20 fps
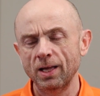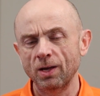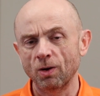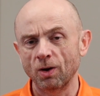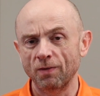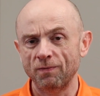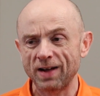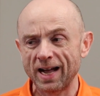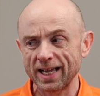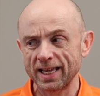
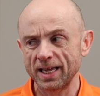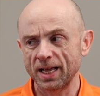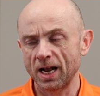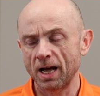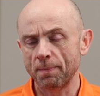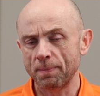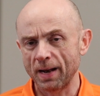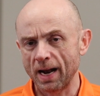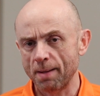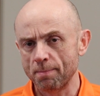or if I get
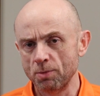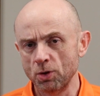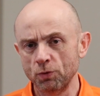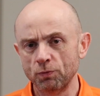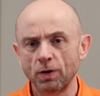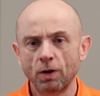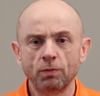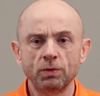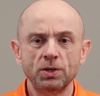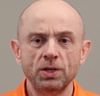up and I
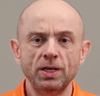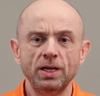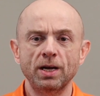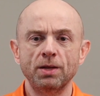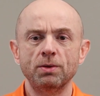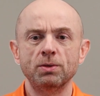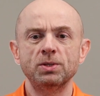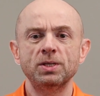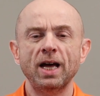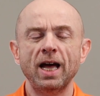move over to the
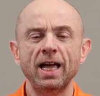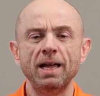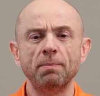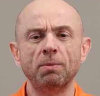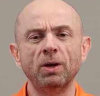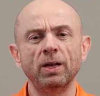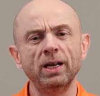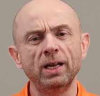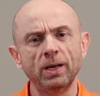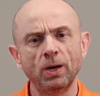other
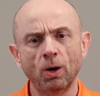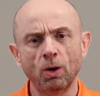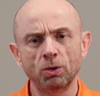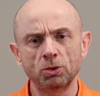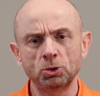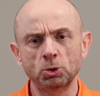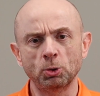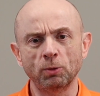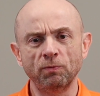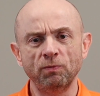table and it
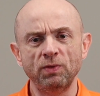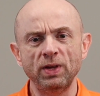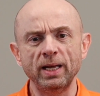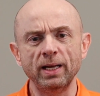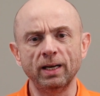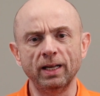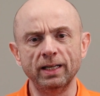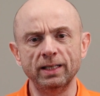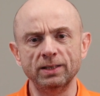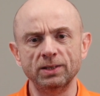hurts your
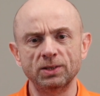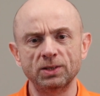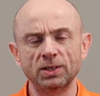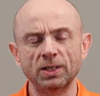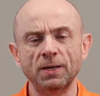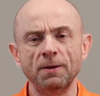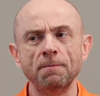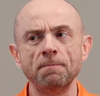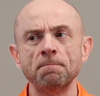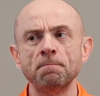feelings,